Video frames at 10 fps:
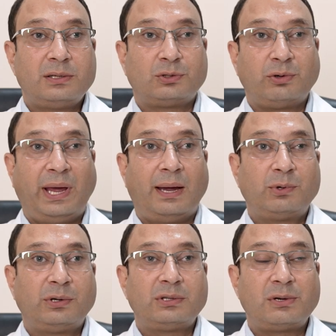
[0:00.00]
So today I'm
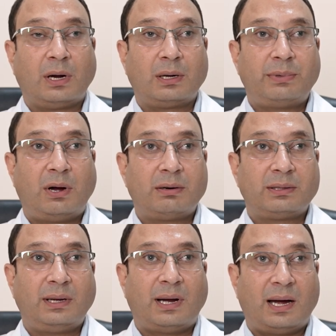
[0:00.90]
going to talk
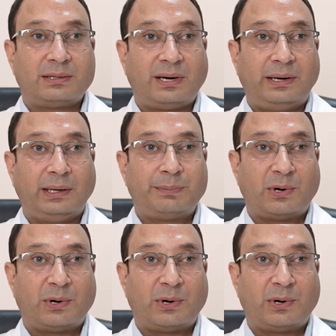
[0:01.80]
about the arthritic